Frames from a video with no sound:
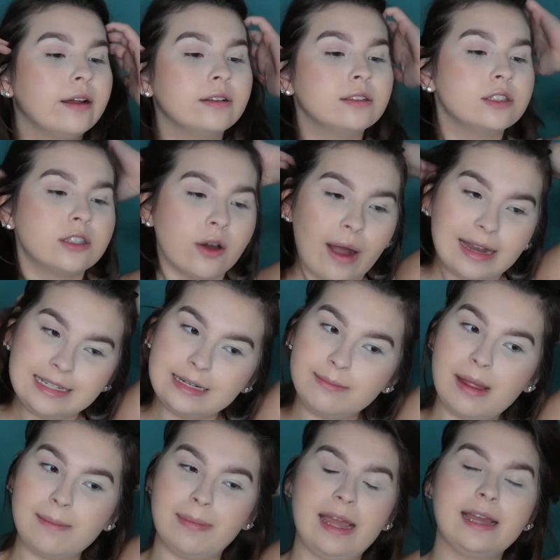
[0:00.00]
So I did
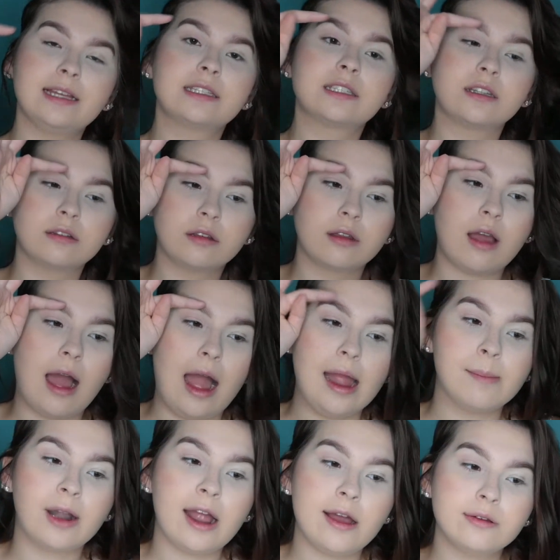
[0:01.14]
my base,
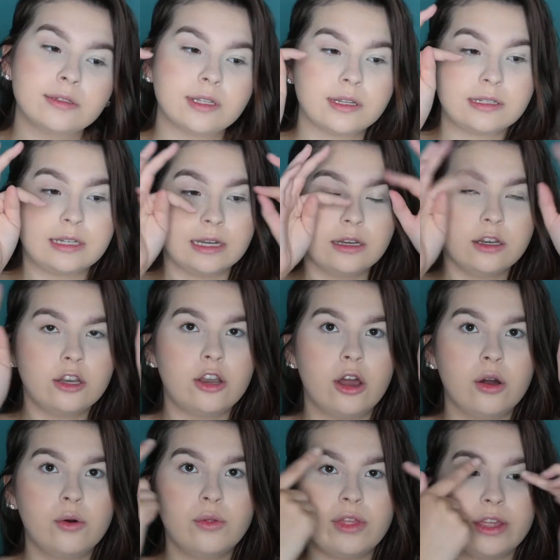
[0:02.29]
eyebrows, didn't
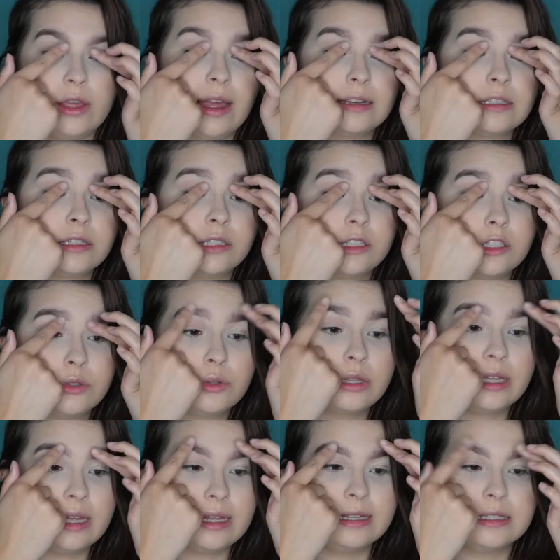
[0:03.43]
know that you had to do the
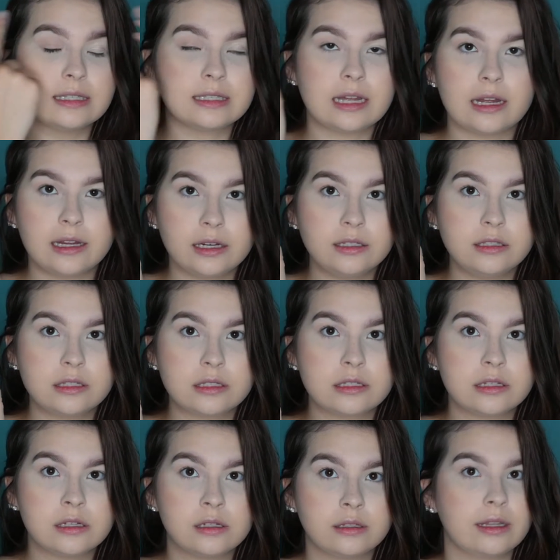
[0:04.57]
insides,
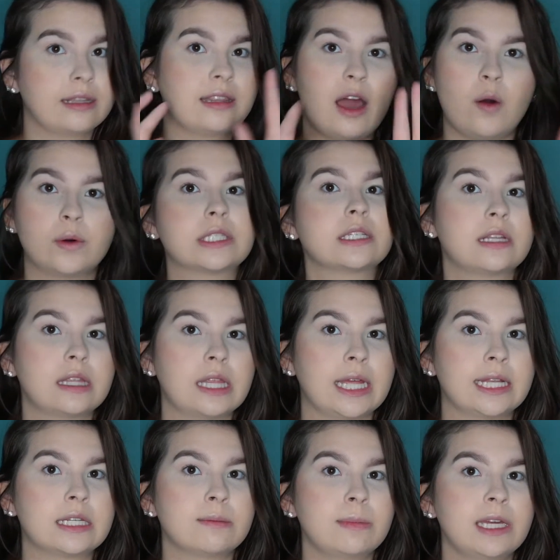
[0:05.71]
like that wasn't a thing
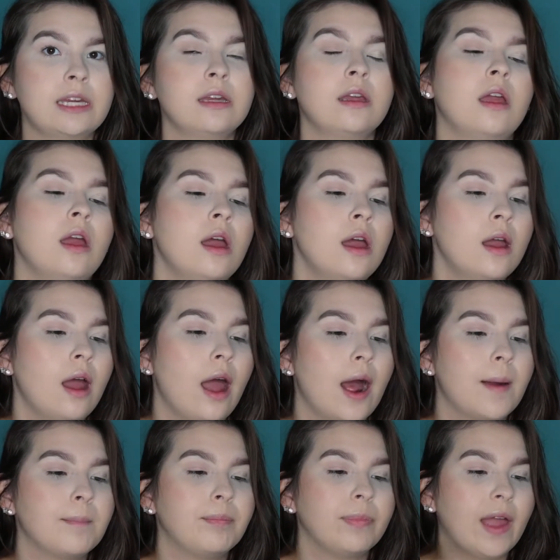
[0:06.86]
to me.
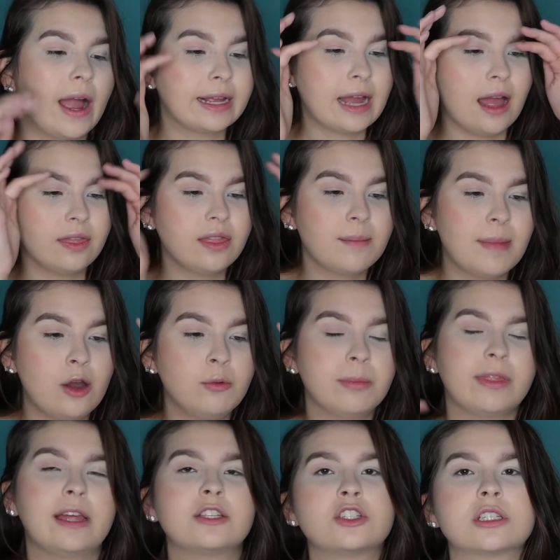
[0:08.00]
I cut them out, but
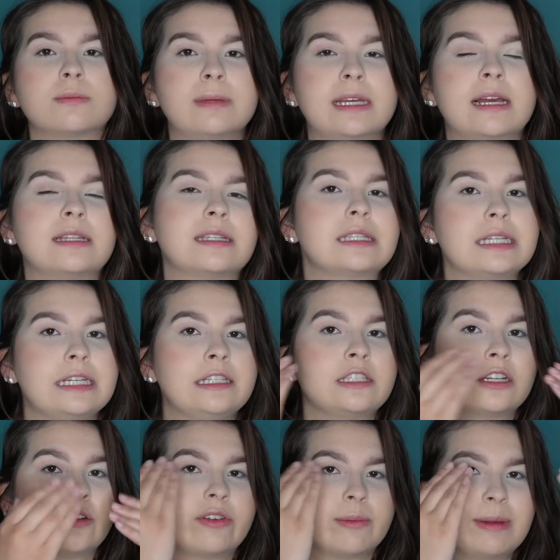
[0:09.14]
that's just because it's
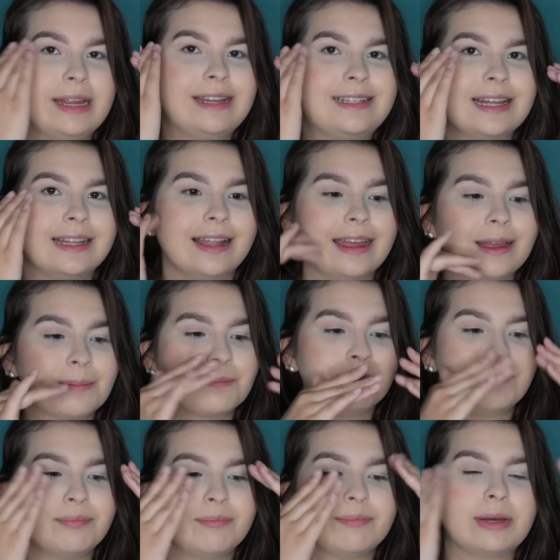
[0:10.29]
easier for me to like
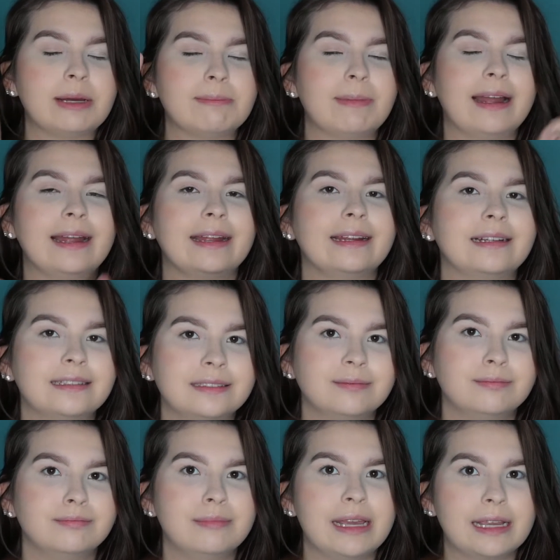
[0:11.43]
put my
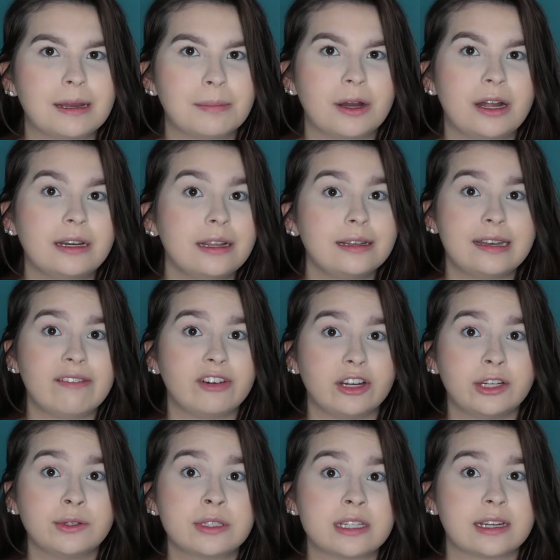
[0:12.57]
makeup on. Never
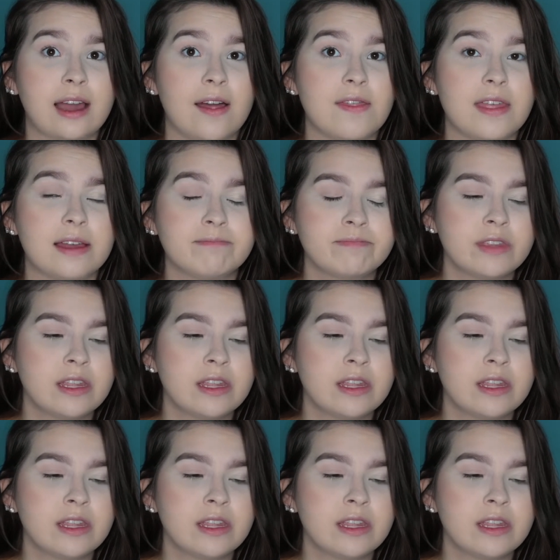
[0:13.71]
used to cut them.